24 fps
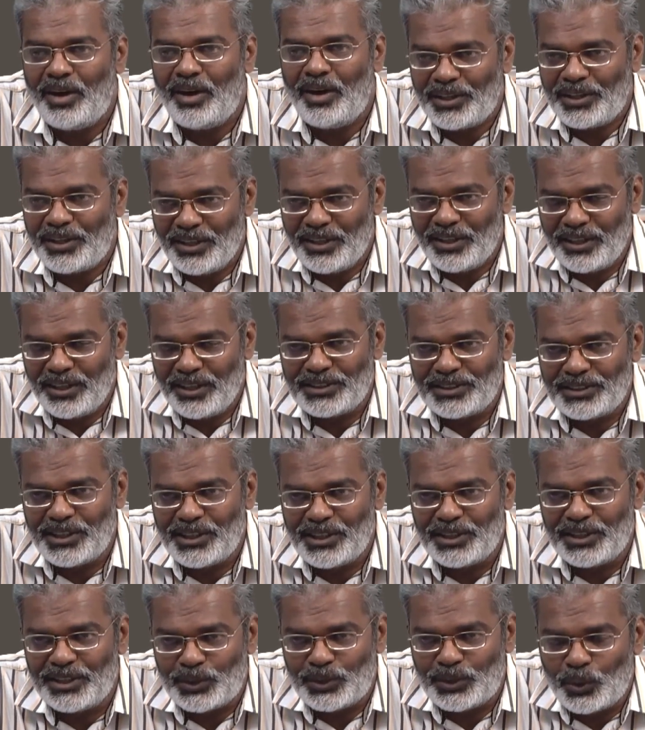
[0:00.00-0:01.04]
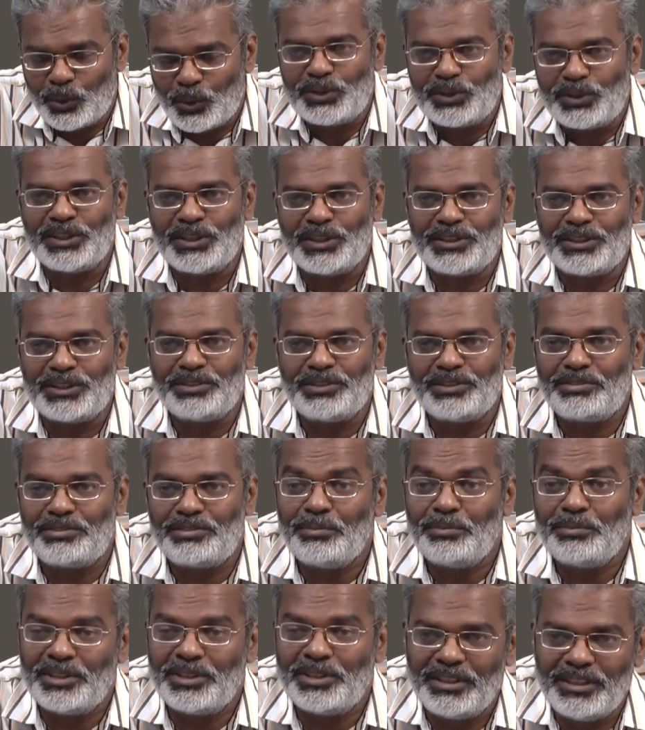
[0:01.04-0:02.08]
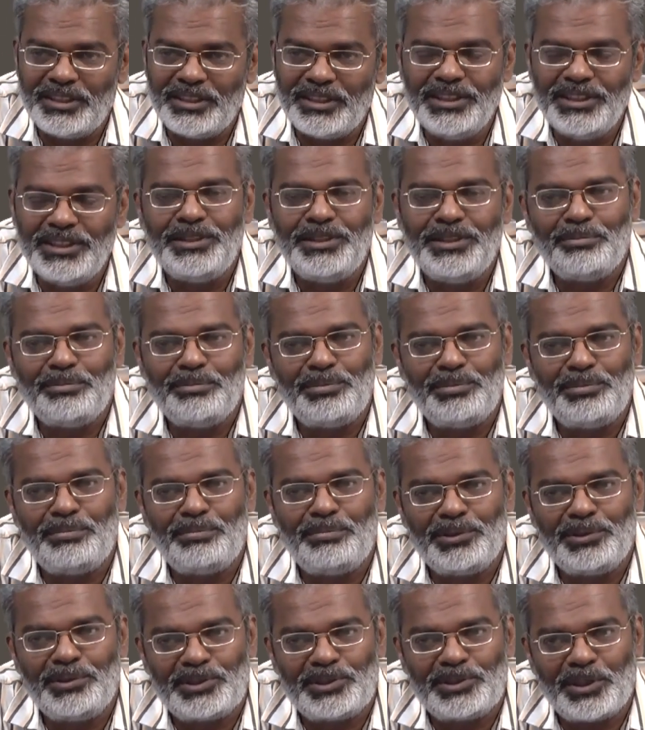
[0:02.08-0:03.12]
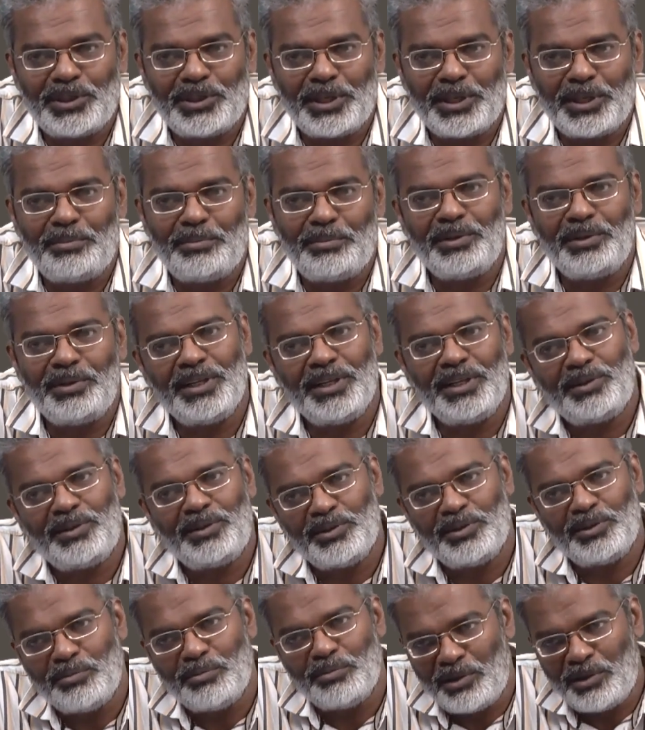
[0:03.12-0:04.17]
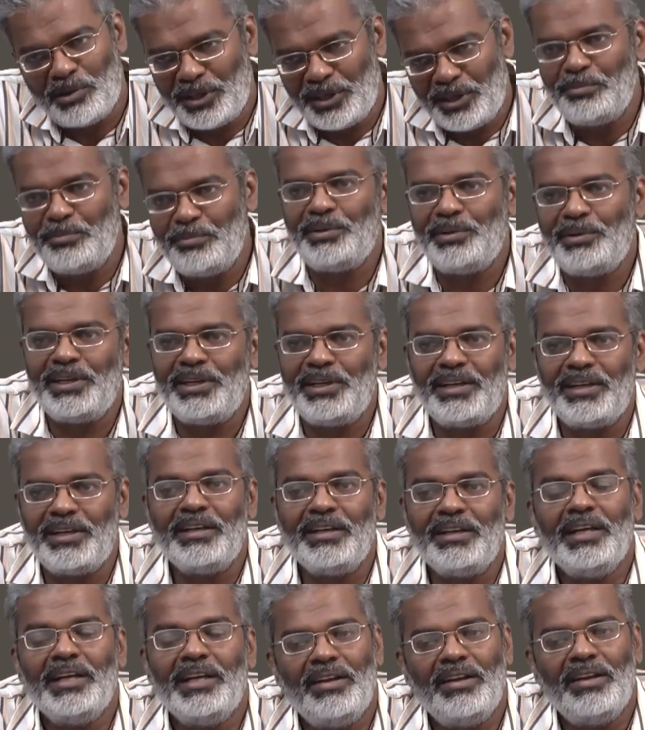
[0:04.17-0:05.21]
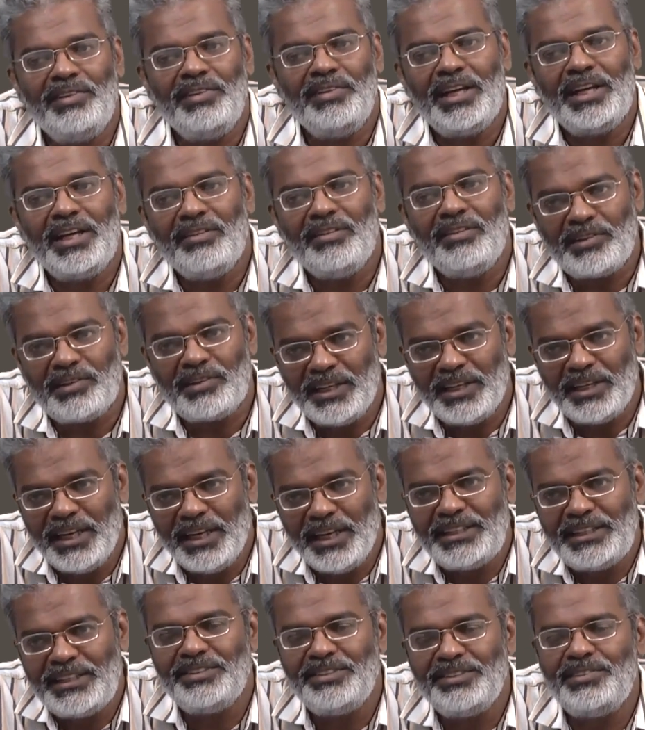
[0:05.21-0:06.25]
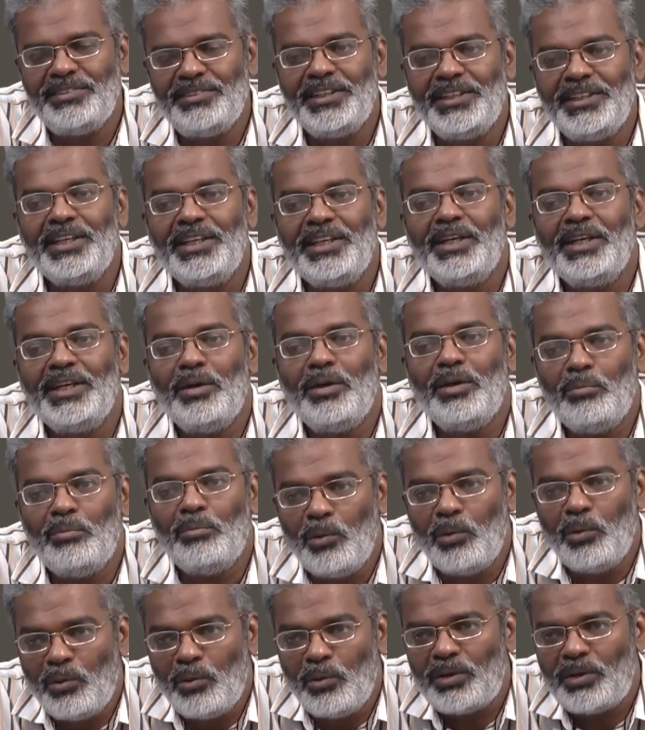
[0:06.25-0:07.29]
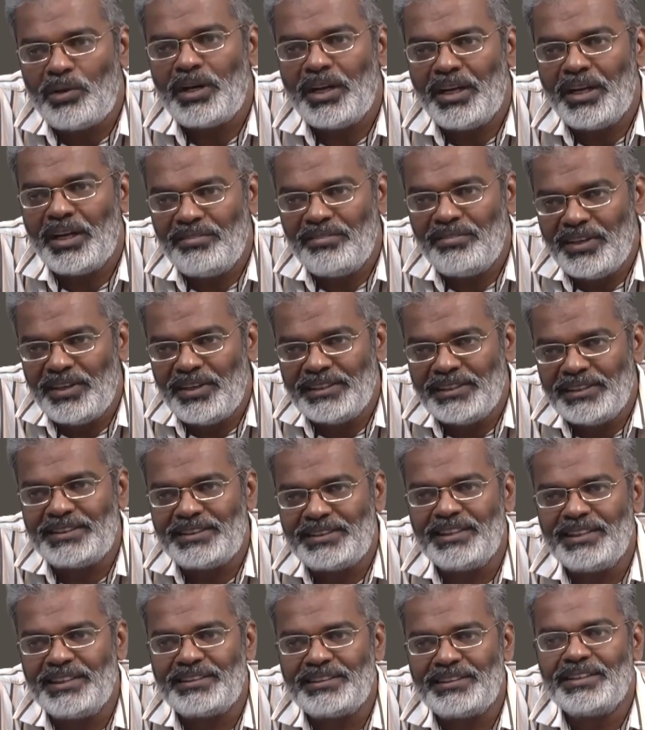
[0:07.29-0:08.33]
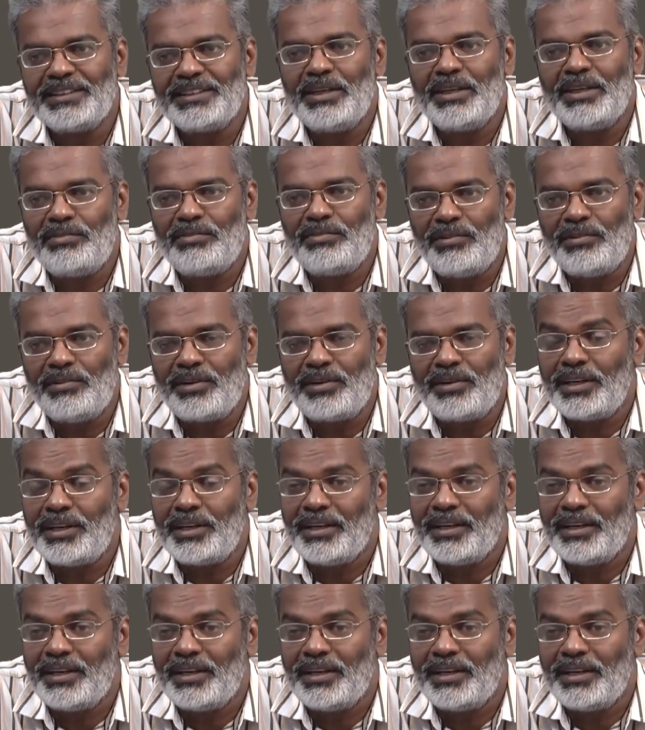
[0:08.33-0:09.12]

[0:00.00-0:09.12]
archaeological sources from the early historic period to the modern period, we have relatively more evidences for